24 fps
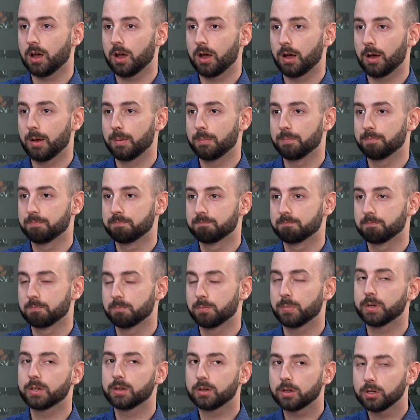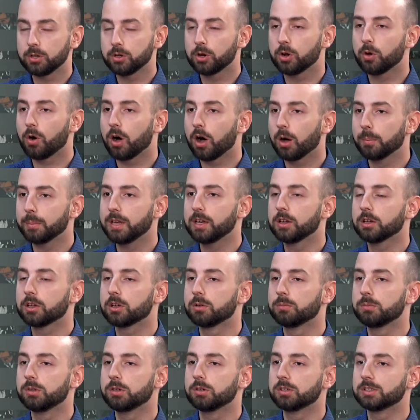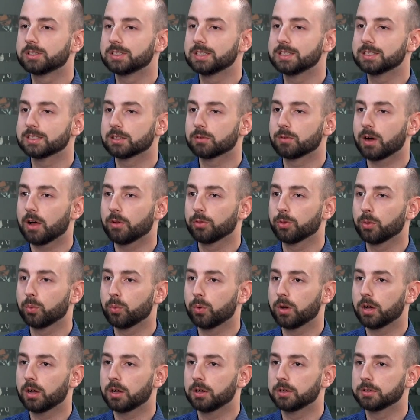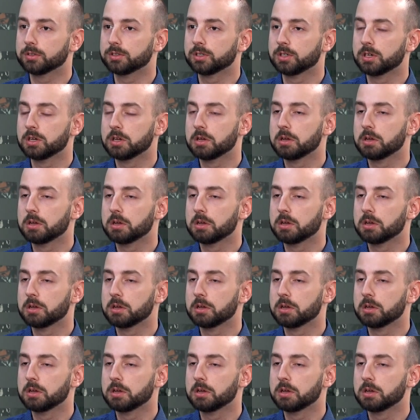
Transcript: But, you know, Armenian communities around the world,